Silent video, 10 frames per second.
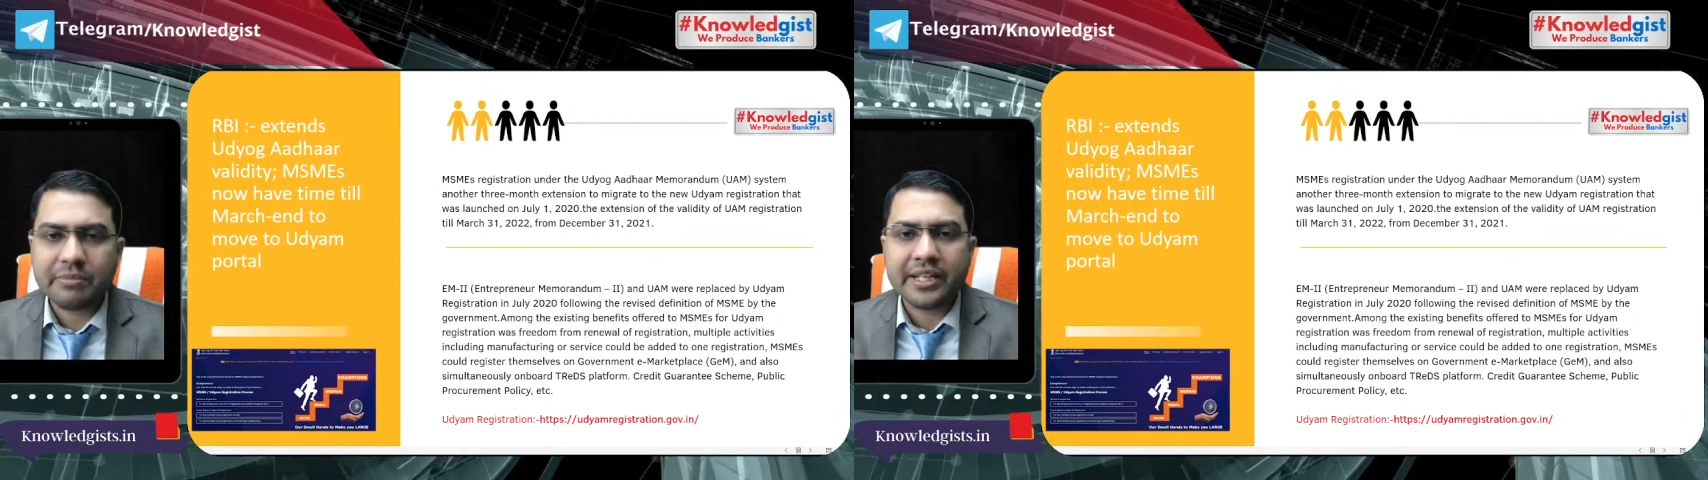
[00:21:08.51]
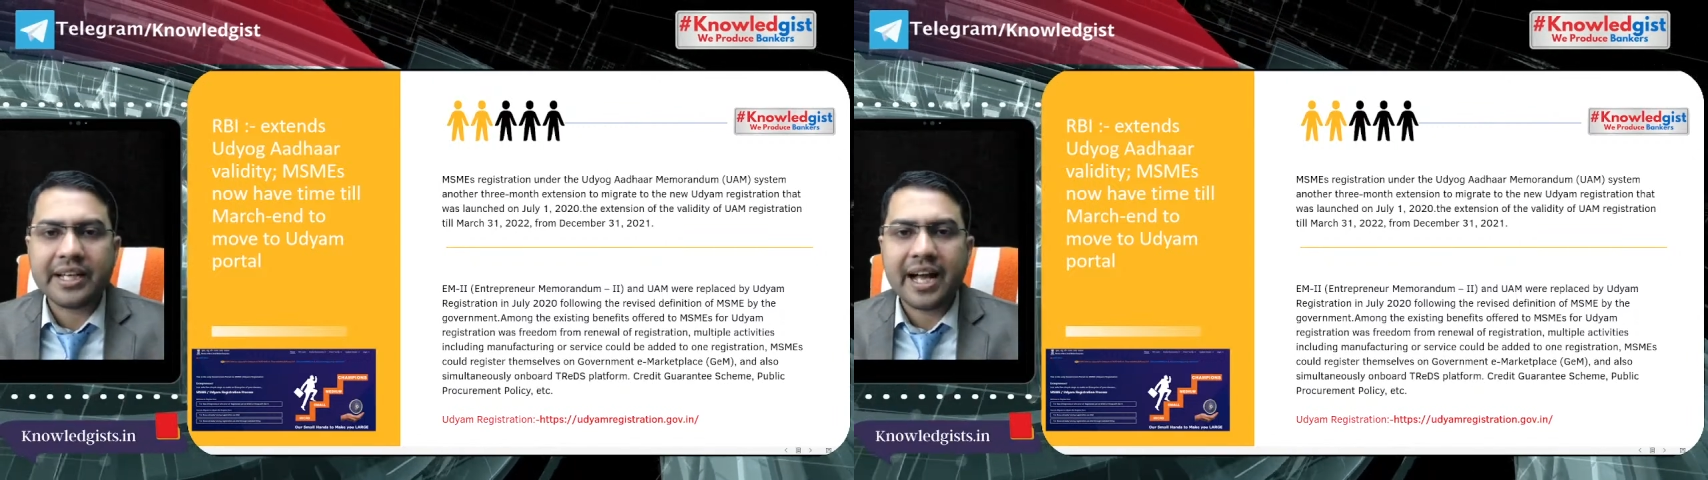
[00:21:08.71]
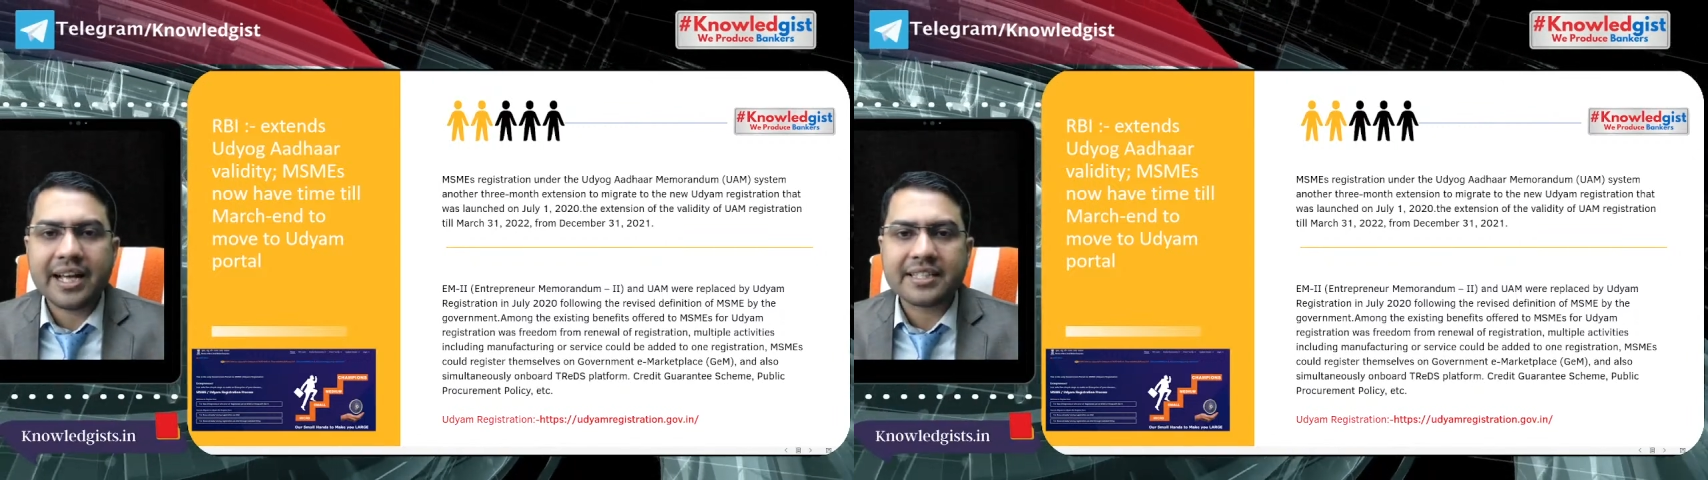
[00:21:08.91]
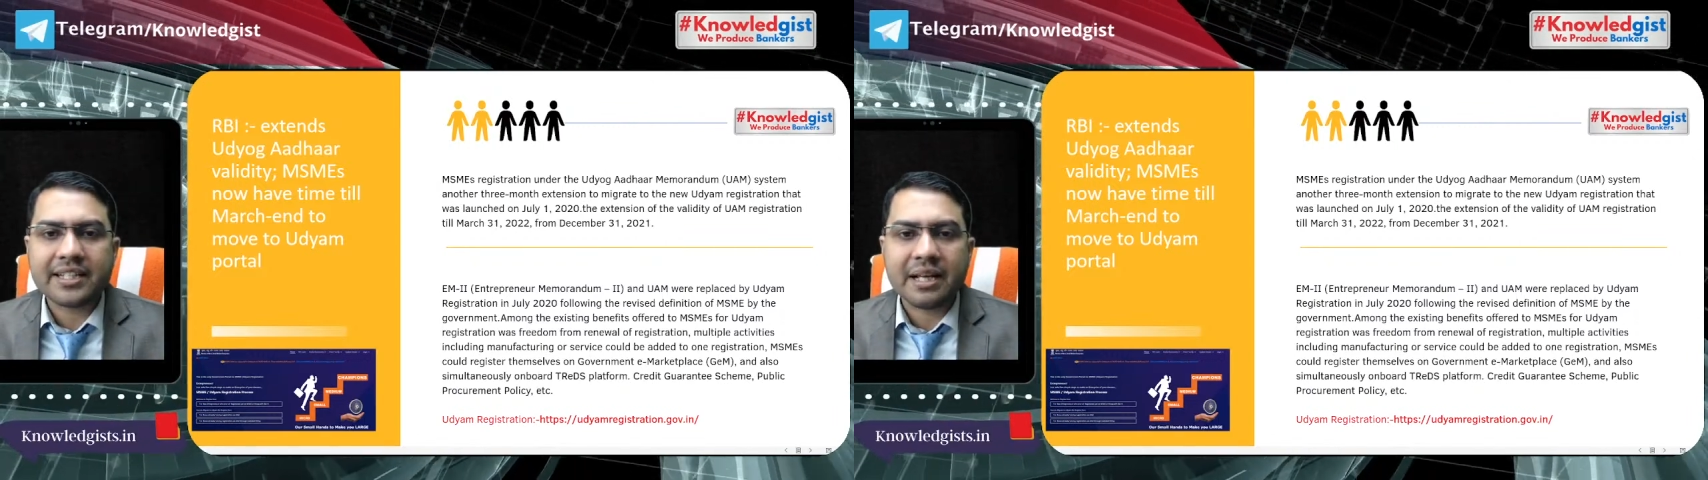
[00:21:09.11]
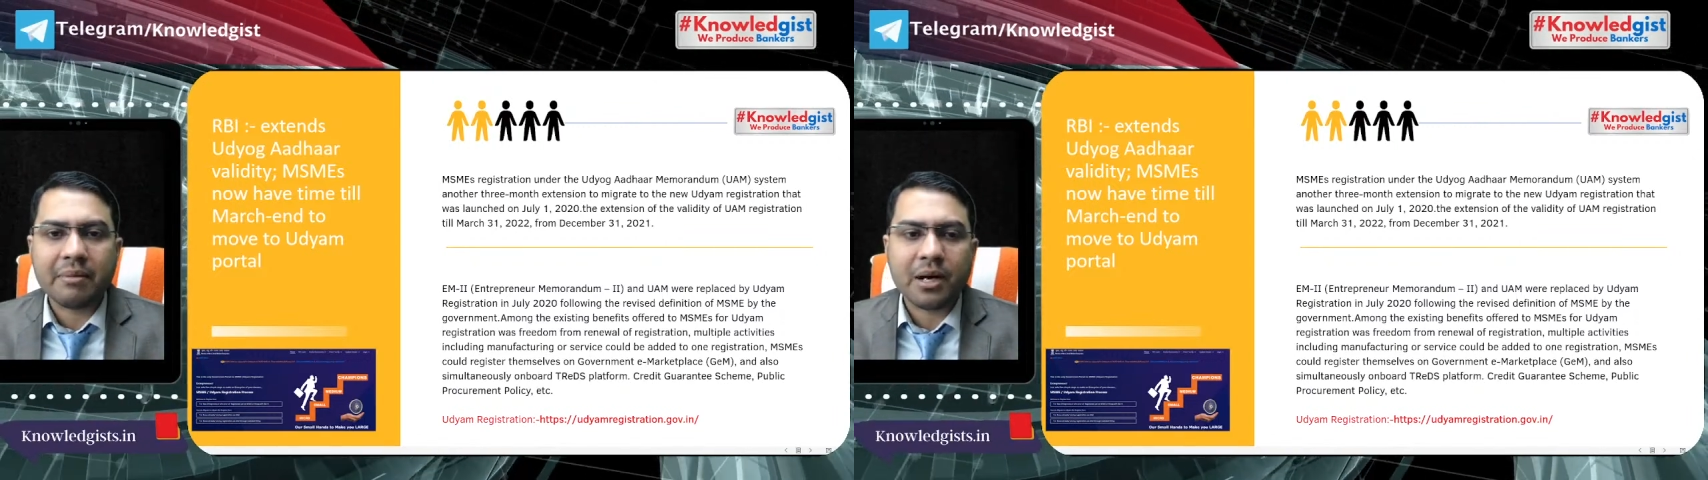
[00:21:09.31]
being asked
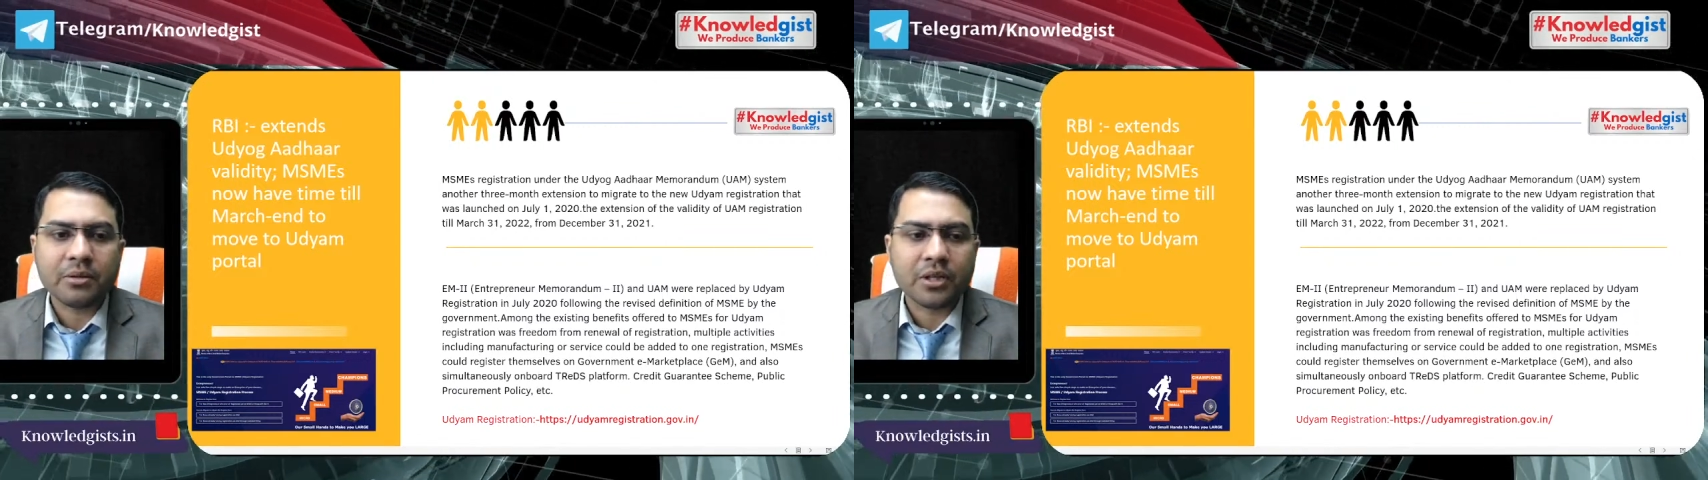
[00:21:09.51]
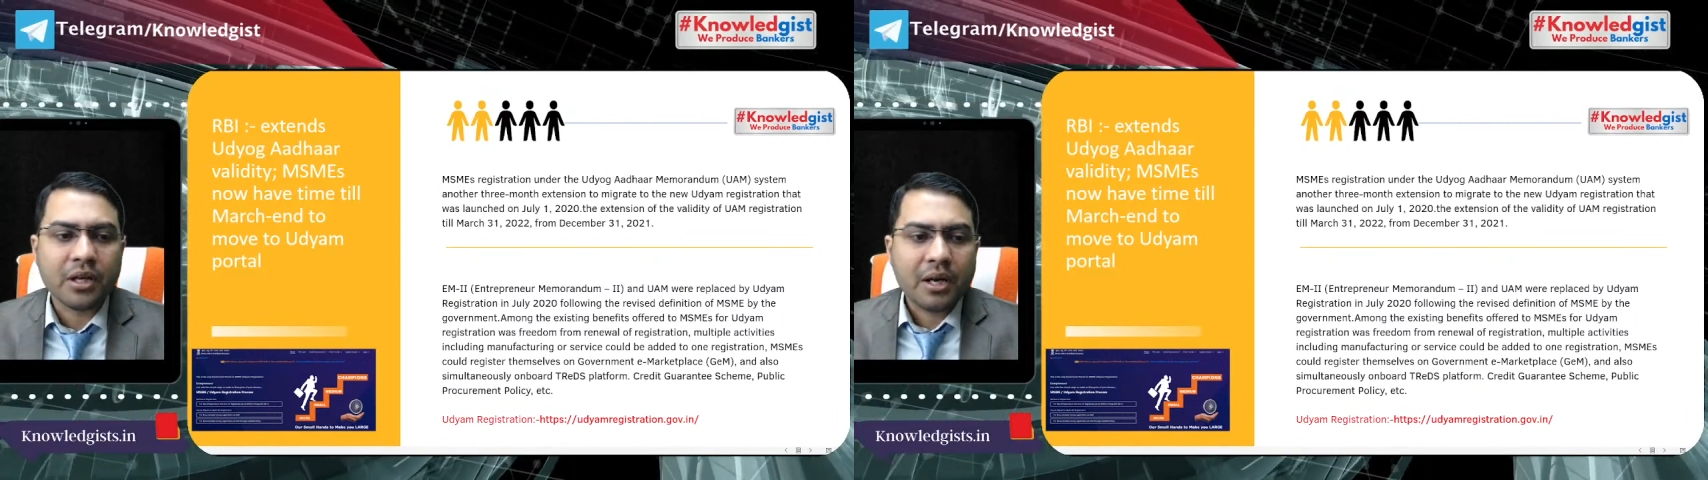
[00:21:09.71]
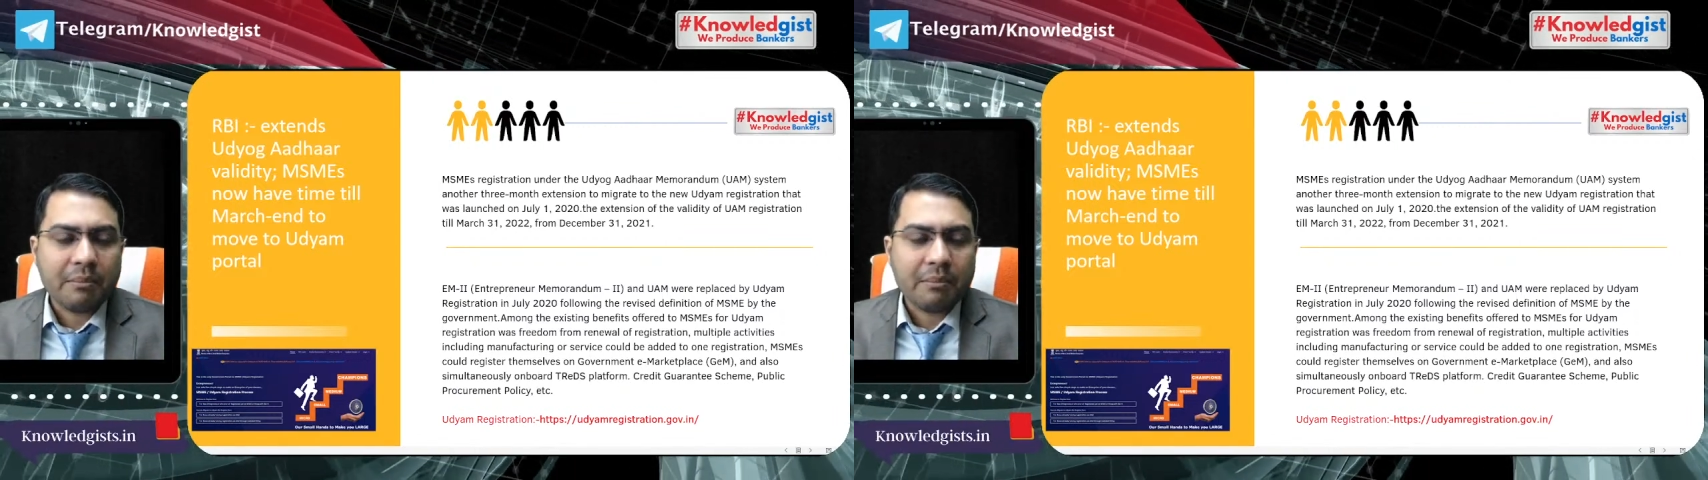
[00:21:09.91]
about